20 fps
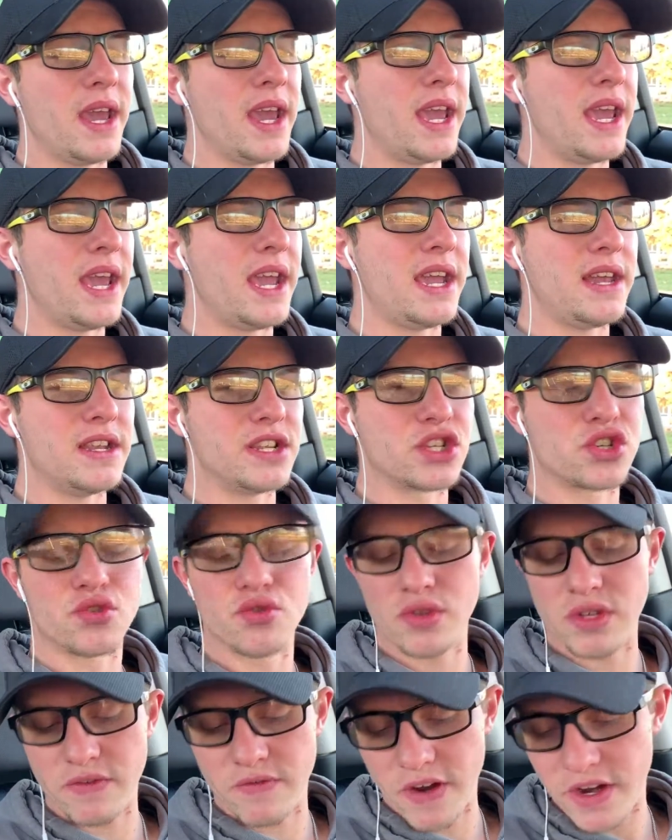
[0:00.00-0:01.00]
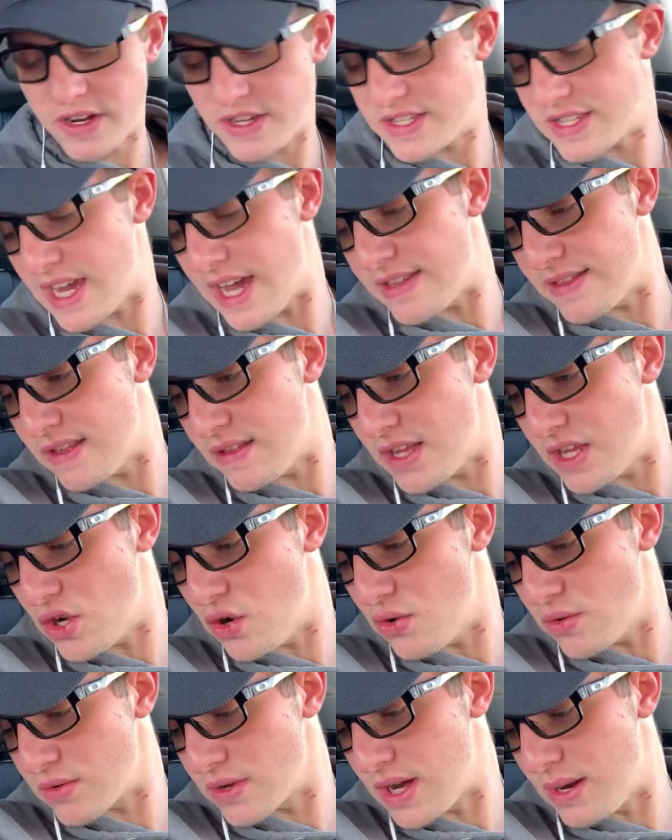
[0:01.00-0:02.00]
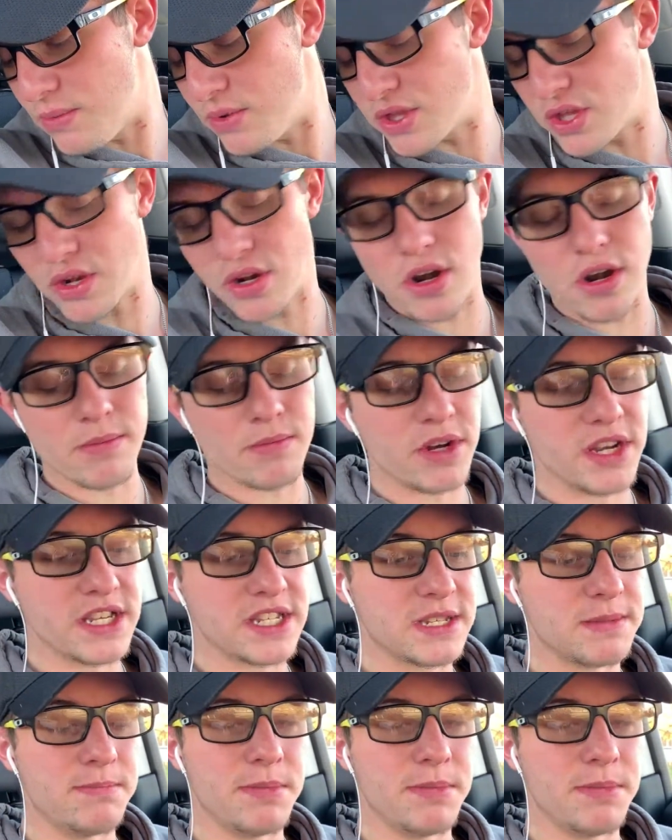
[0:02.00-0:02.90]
and it's truly very sad that they don't come with an armrest.